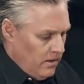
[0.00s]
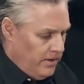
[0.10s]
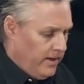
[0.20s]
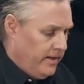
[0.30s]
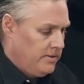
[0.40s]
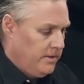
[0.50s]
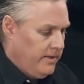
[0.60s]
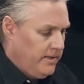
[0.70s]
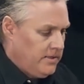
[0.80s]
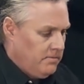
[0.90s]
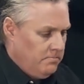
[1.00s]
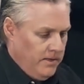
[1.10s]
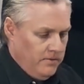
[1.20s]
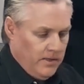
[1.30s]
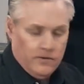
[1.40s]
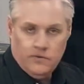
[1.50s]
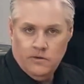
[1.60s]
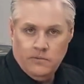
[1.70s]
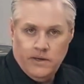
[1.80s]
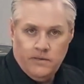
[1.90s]
Okay, so the next big thing to
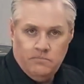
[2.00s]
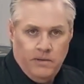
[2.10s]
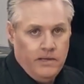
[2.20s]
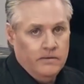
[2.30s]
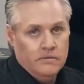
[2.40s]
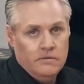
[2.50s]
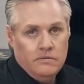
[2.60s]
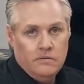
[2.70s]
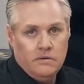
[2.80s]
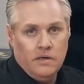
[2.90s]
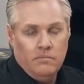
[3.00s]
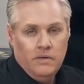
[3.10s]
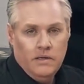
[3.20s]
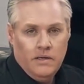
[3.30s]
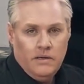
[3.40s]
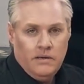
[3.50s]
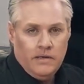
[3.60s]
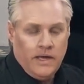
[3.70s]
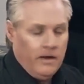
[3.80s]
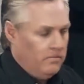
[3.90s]
talk about is bins.
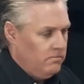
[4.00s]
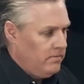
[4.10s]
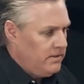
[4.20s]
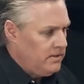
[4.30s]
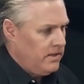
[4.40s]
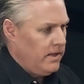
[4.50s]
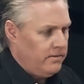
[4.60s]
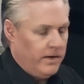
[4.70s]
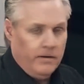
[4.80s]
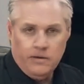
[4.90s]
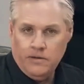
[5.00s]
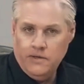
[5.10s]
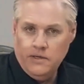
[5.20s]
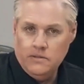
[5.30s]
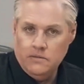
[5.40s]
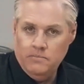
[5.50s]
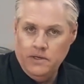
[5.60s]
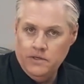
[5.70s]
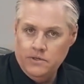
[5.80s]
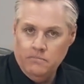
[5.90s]
Now, this is another area that I think is a
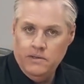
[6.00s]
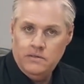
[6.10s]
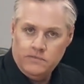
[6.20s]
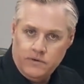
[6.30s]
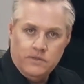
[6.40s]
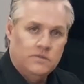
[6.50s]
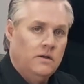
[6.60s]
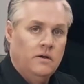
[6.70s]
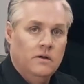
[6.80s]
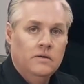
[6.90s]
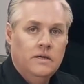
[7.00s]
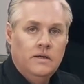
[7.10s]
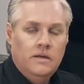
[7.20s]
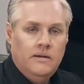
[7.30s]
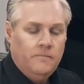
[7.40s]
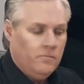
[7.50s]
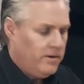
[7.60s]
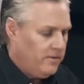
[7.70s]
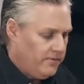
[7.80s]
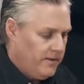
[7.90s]
big issue. Bins are very slow.
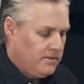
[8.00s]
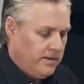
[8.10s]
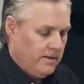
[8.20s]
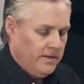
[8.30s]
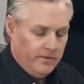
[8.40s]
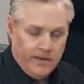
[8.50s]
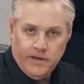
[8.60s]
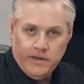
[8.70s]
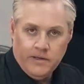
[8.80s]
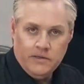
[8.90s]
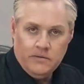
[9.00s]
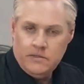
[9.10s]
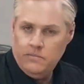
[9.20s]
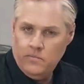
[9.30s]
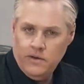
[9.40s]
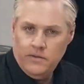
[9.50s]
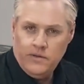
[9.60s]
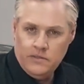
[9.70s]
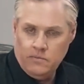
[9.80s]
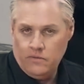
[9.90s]
One of the things about linear editing, and one of the
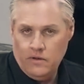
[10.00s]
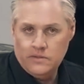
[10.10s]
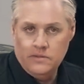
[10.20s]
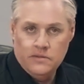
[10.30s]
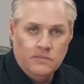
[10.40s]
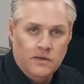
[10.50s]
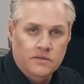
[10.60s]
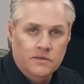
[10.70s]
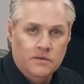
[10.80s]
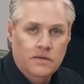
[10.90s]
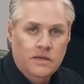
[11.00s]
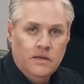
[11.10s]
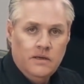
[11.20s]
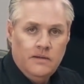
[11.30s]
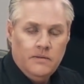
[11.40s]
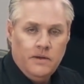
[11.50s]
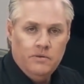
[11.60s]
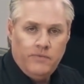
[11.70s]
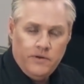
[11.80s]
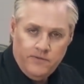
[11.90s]
things we've lost in some ways, is that it
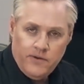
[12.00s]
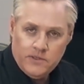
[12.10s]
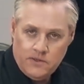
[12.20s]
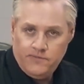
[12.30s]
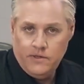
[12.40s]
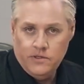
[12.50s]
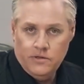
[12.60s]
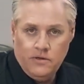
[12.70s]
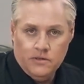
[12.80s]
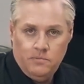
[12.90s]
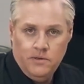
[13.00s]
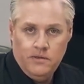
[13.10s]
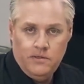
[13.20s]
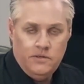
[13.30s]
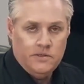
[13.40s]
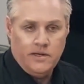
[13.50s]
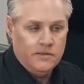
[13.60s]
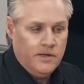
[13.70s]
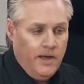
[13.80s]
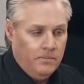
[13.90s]
was very fast to find shots because you just had a
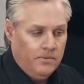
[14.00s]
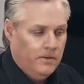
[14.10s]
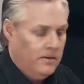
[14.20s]
tape.